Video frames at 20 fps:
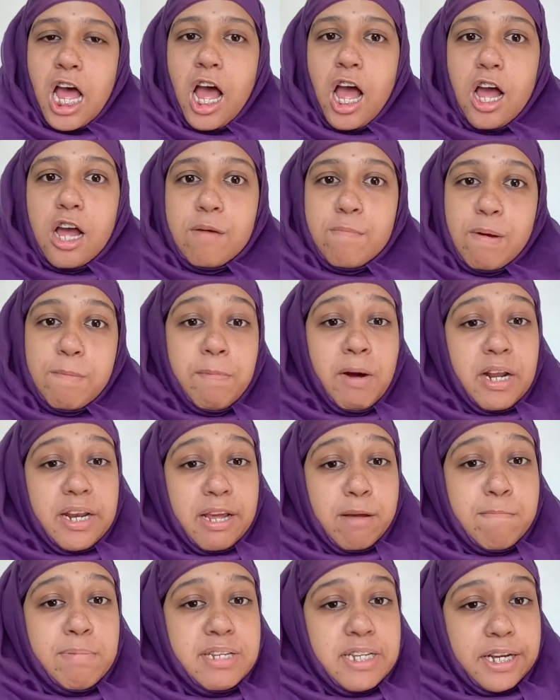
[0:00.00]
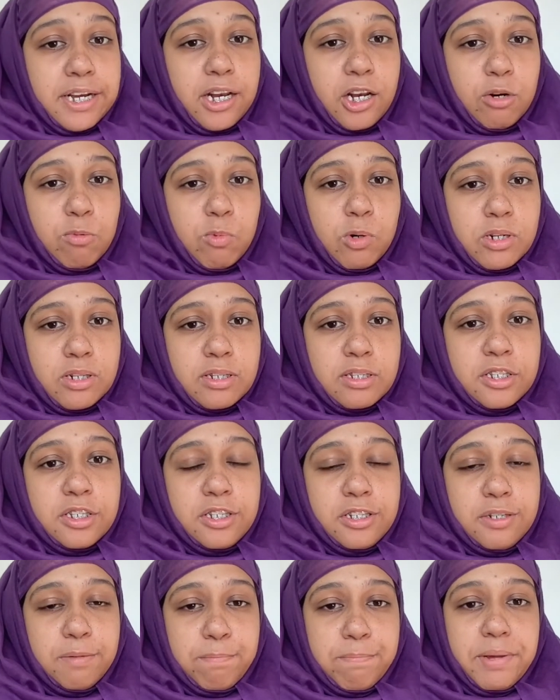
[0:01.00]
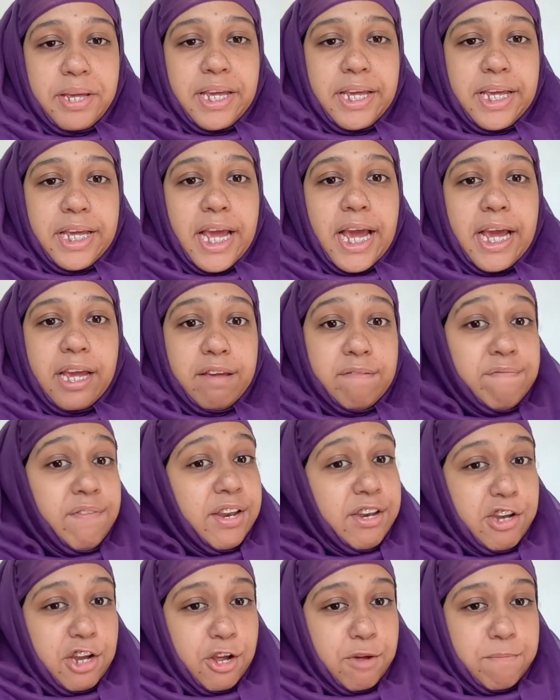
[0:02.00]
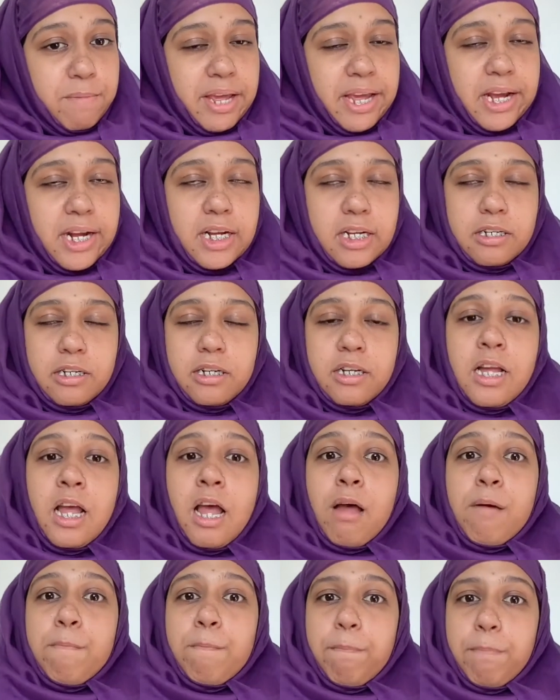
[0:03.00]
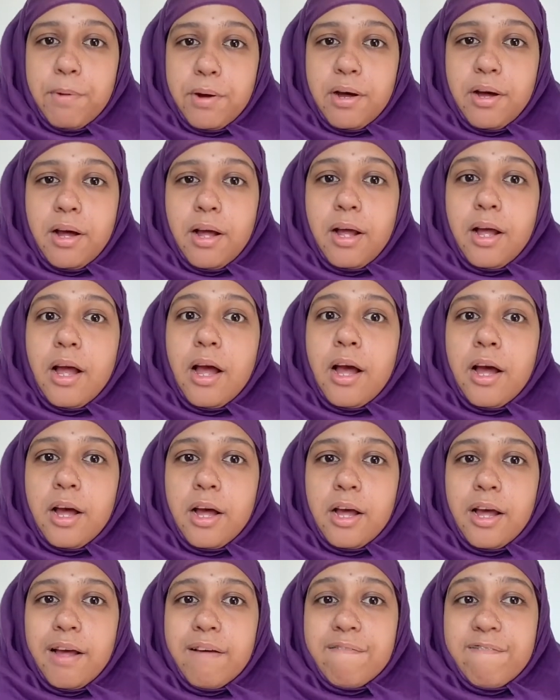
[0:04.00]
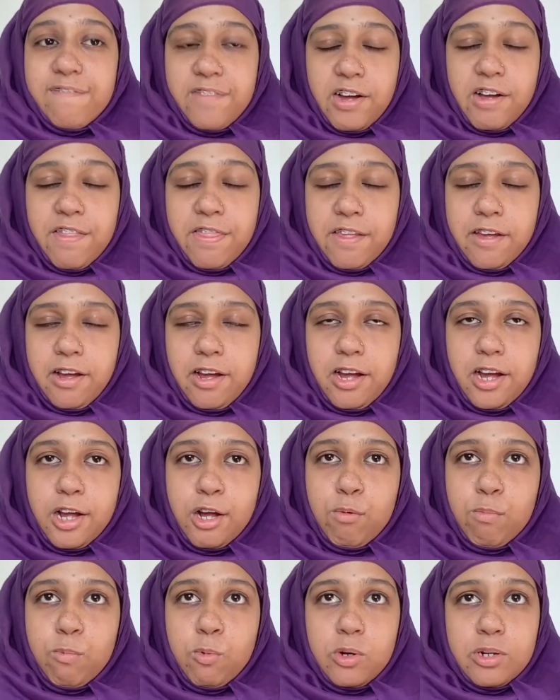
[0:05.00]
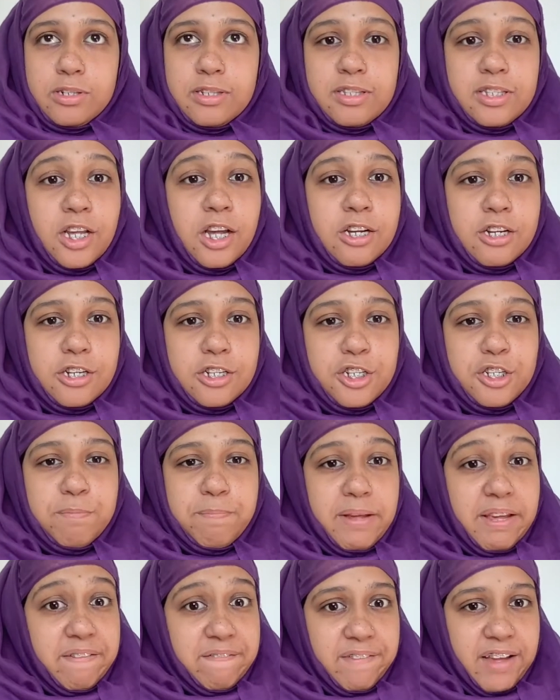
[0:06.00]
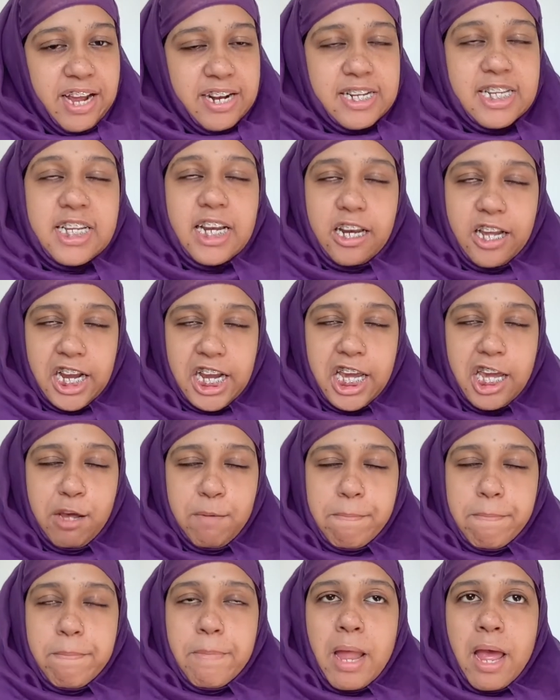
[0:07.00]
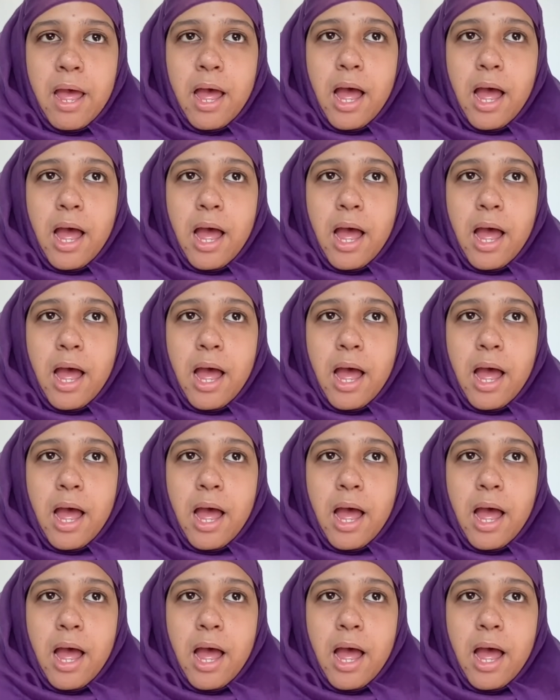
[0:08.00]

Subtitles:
Amani in particular wants to be a video maker, but her father wants her to be a vet like him.